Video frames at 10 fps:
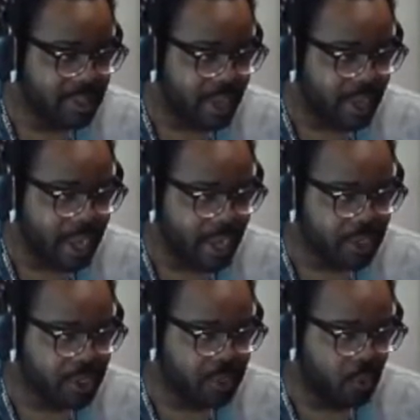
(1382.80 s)
So yeah, kind of
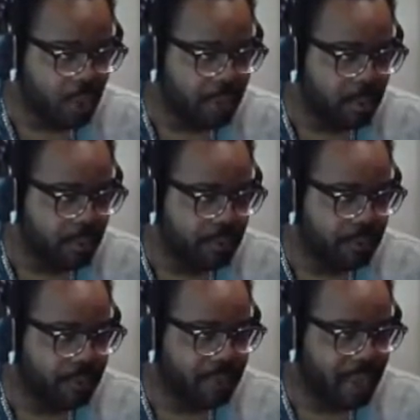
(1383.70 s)
just roll and move,
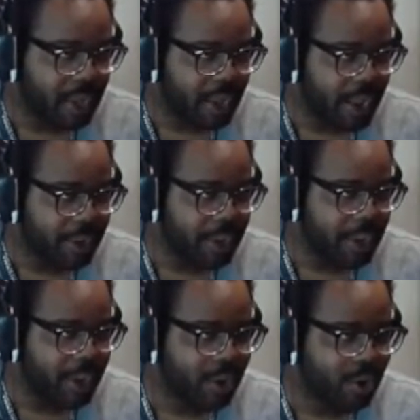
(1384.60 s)
and yeah, you can
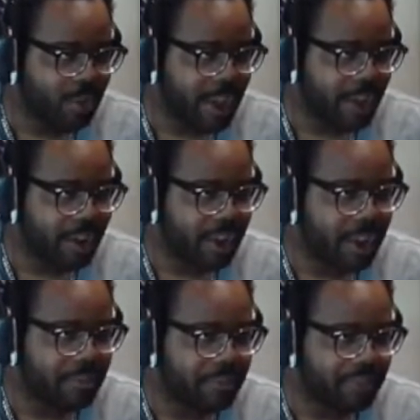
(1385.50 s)
get under
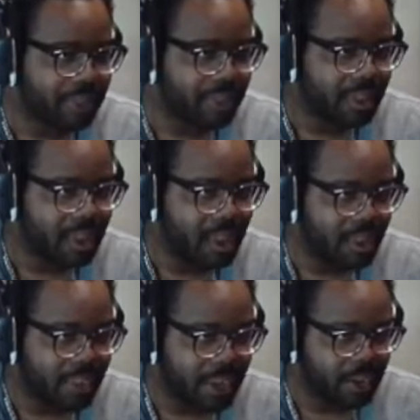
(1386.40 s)
that
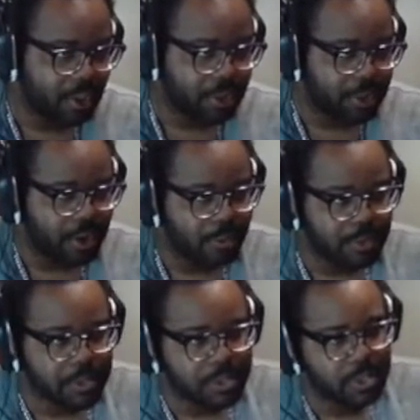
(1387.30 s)
that cloak there.
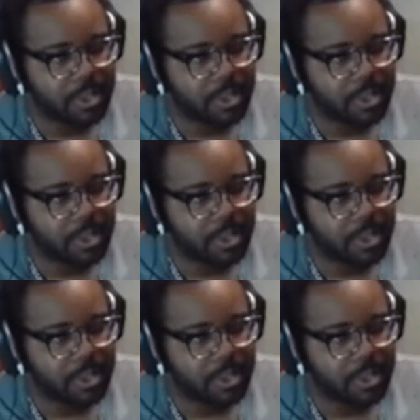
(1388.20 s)
Whoops.